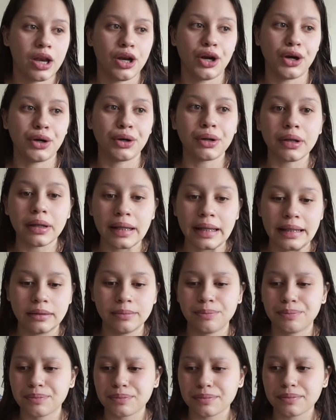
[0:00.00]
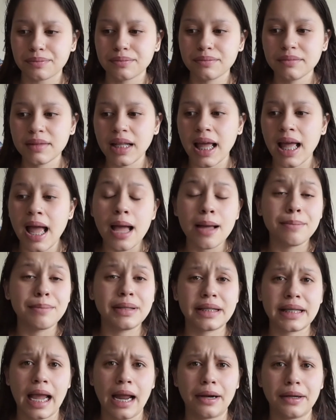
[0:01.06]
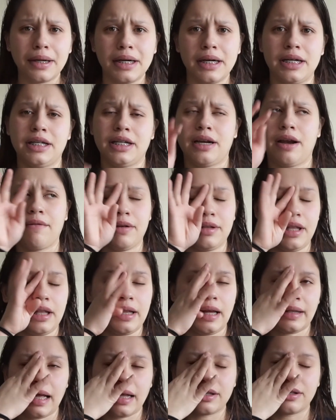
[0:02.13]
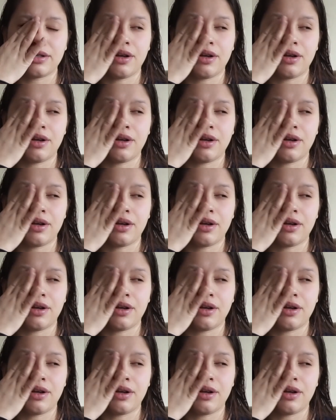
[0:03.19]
early miscarriage and everything like that.